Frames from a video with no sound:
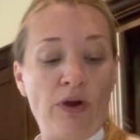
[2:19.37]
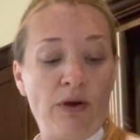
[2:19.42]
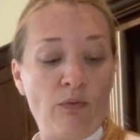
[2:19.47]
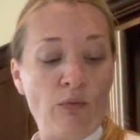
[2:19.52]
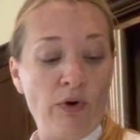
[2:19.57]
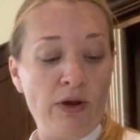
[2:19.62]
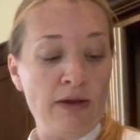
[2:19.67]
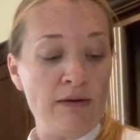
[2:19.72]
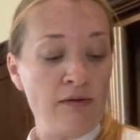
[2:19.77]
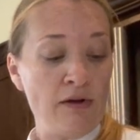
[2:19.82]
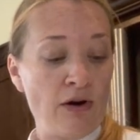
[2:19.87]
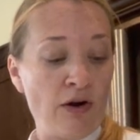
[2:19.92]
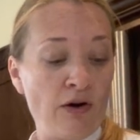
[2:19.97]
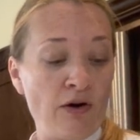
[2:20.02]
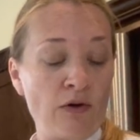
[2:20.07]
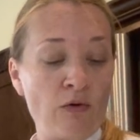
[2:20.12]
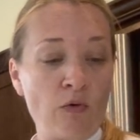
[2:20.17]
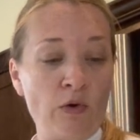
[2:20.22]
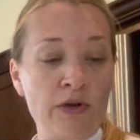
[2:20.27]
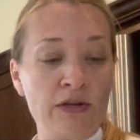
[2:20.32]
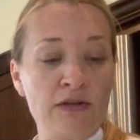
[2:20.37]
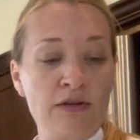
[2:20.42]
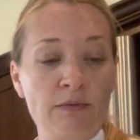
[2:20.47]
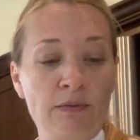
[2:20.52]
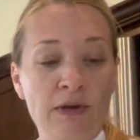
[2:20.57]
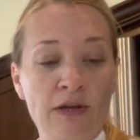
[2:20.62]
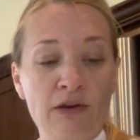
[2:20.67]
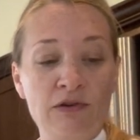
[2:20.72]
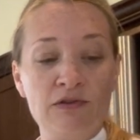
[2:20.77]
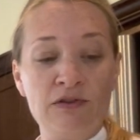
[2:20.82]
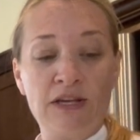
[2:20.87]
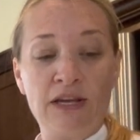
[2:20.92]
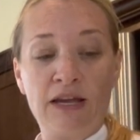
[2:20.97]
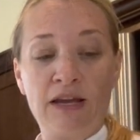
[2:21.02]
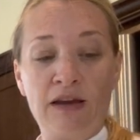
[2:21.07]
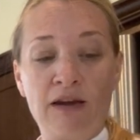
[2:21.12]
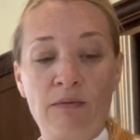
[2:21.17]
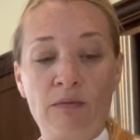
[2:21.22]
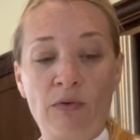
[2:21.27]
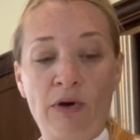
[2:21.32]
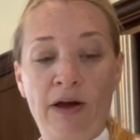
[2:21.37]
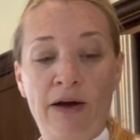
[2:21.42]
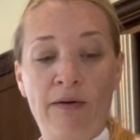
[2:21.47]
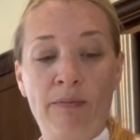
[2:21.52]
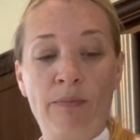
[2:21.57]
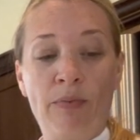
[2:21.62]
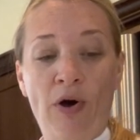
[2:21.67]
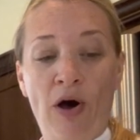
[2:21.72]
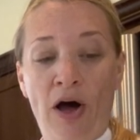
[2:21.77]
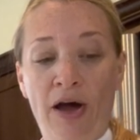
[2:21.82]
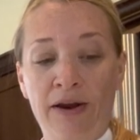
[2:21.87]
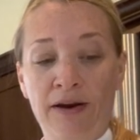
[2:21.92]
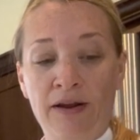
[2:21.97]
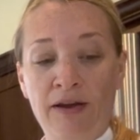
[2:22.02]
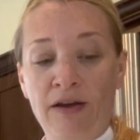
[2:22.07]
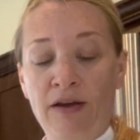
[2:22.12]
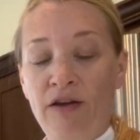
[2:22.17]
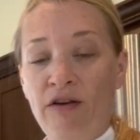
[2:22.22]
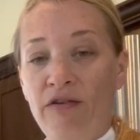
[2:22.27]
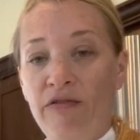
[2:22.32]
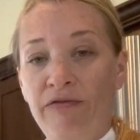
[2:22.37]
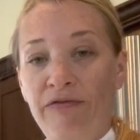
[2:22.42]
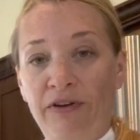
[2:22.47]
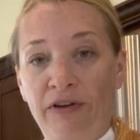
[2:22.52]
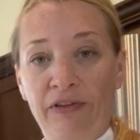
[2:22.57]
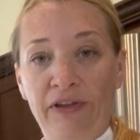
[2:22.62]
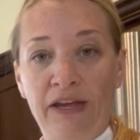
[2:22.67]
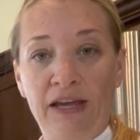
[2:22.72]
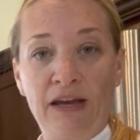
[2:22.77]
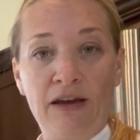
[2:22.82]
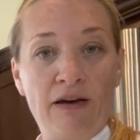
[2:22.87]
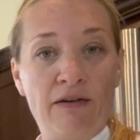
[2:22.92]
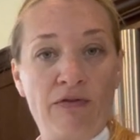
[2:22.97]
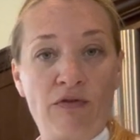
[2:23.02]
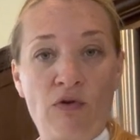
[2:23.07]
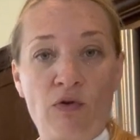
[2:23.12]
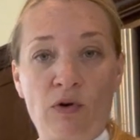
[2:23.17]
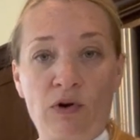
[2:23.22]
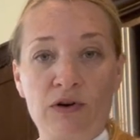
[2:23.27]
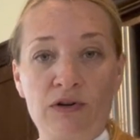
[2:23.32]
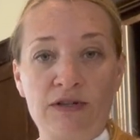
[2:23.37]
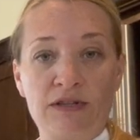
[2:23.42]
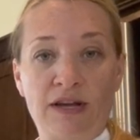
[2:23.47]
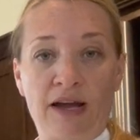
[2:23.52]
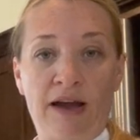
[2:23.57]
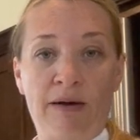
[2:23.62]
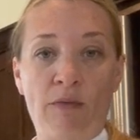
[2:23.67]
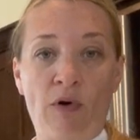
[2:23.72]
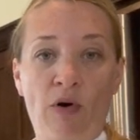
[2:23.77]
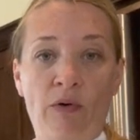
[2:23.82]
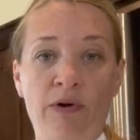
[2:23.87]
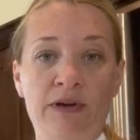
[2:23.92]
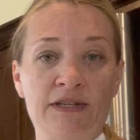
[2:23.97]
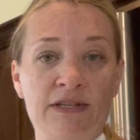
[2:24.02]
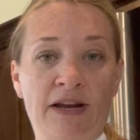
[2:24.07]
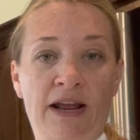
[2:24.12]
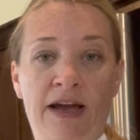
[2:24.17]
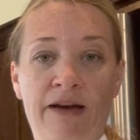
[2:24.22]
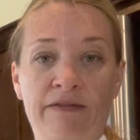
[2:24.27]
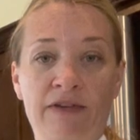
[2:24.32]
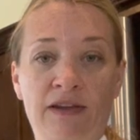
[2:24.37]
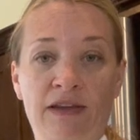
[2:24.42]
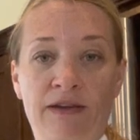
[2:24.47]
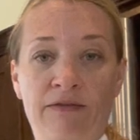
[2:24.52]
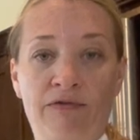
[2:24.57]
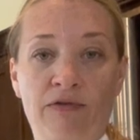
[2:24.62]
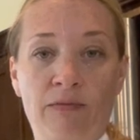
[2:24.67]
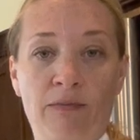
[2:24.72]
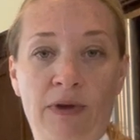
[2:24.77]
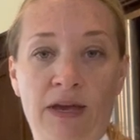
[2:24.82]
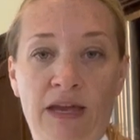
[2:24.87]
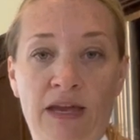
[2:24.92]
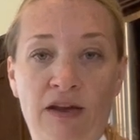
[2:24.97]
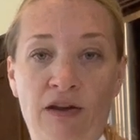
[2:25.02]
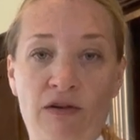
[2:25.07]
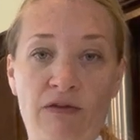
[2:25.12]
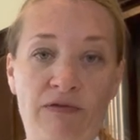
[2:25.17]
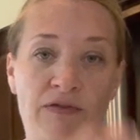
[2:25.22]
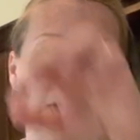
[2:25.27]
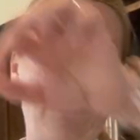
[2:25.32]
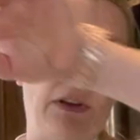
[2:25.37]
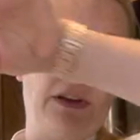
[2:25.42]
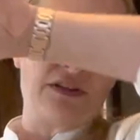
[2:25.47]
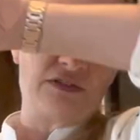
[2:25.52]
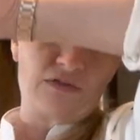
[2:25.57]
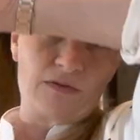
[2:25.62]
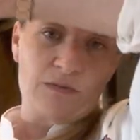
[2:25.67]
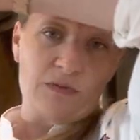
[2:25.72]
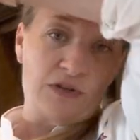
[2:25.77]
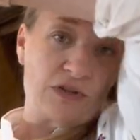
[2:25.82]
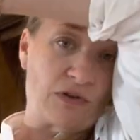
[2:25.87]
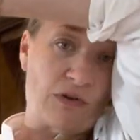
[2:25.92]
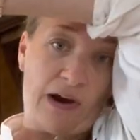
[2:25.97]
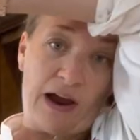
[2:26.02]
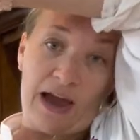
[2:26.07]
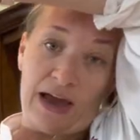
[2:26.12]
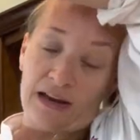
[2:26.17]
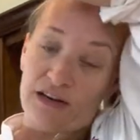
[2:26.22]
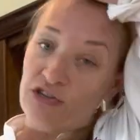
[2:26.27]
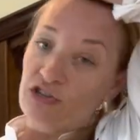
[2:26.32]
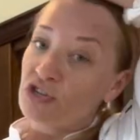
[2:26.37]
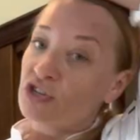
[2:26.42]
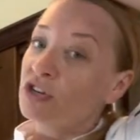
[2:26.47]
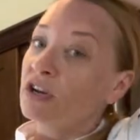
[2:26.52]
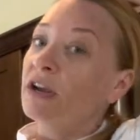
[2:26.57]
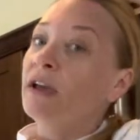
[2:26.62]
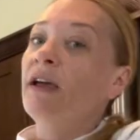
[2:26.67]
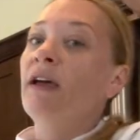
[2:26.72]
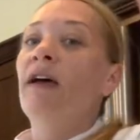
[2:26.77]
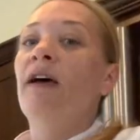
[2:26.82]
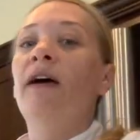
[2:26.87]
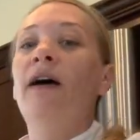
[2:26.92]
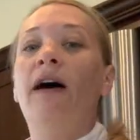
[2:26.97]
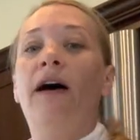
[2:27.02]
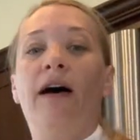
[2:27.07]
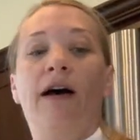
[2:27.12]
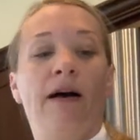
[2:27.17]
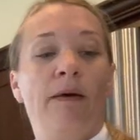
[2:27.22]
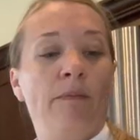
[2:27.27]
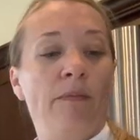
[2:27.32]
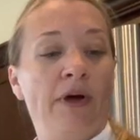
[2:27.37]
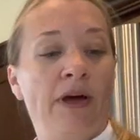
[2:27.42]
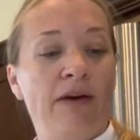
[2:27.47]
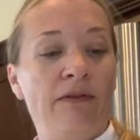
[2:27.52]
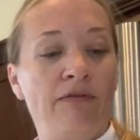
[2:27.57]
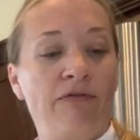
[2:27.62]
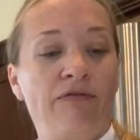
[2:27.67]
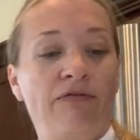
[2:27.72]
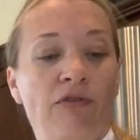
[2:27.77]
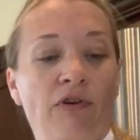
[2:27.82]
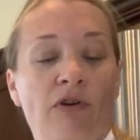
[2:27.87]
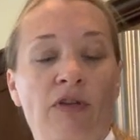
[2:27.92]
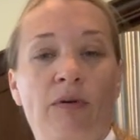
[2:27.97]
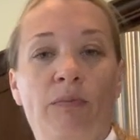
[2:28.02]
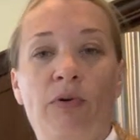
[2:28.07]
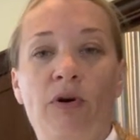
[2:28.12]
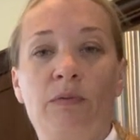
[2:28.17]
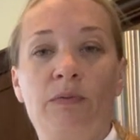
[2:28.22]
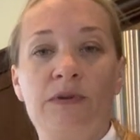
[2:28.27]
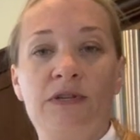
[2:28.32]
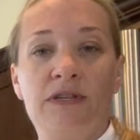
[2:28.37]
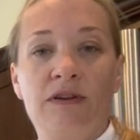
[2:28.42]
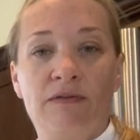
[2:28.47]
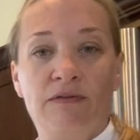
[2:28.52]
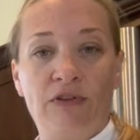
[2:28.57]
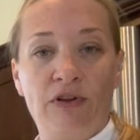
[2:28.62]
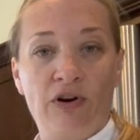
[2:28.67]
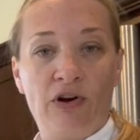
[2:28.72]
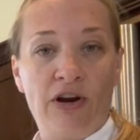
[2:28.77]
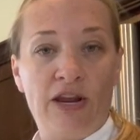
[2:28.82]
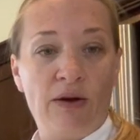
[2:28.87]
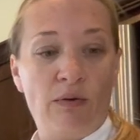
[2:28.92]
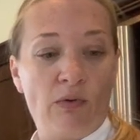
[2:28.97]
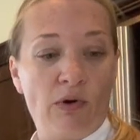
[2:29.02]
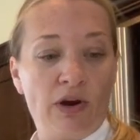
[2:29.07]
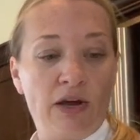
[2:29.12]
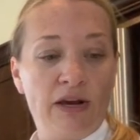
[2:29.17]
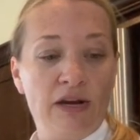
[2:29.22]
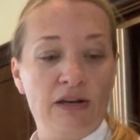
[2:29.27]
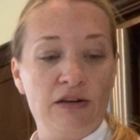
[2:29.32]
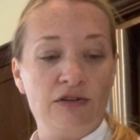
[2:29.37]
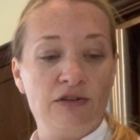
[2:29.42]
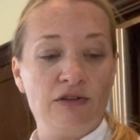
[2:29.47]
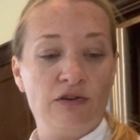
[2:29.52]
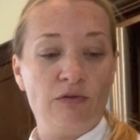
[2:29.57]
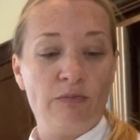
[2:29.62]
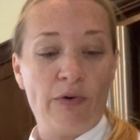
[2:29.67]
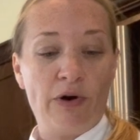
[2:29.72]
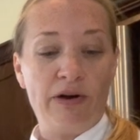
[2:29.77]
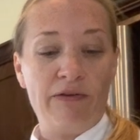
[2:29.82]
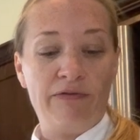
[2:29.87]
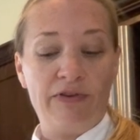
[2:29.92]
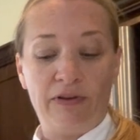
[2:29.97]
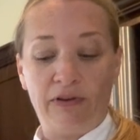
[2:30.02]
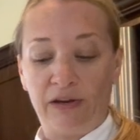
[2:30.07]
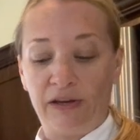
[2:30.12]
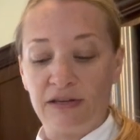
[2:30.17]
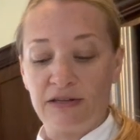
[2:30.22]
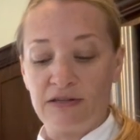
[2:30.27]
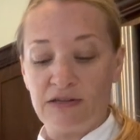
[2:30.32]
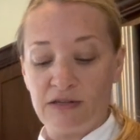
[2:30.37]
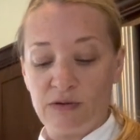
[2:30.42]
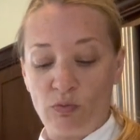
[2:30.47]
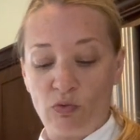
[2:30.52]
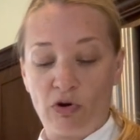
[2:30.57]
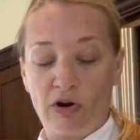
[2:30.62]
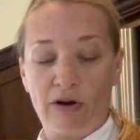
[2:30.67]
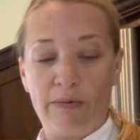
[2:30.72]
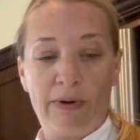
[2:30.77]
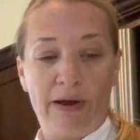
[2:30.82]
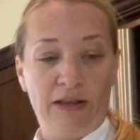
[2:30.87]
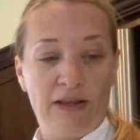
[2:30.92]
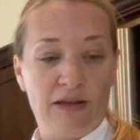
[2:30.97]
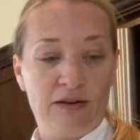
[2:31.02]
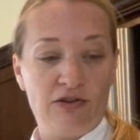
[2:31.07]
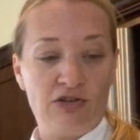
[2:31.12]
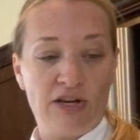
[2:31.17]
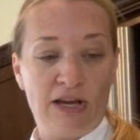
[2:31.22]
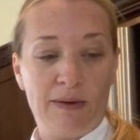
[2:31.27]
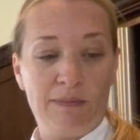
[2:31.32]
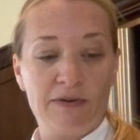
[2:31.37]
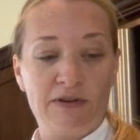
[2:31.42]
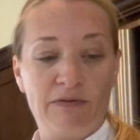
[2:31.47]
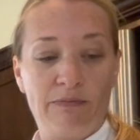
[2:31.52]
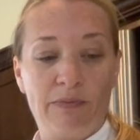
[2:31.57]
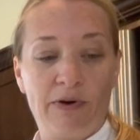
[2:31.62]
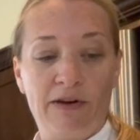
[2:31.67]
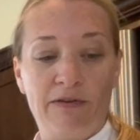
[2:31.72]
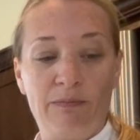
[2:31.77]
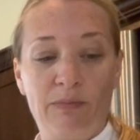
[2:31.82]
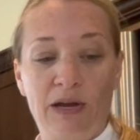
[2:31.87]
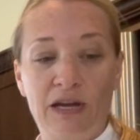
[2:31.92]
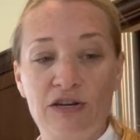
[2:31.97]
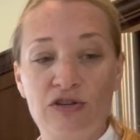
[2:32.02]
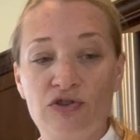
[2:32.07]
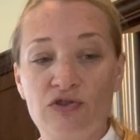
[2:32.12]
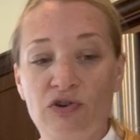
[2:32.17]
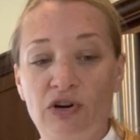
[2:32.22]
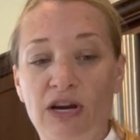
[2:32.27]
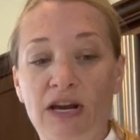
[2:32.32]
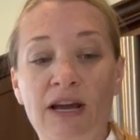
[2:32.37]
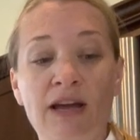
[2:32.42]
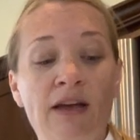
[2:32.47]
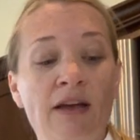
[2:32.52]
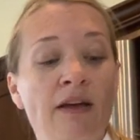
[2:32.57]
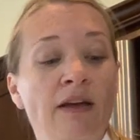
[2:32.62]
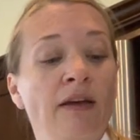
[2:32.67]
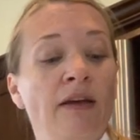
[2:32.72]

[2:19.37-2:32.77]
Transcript: we are going to be using bought filling. Of course, I'm always an advocate for making your fillings from scratch. But for the purpose of learning, we're gonna do bought fillings. It's more about the shapes of puff pastry.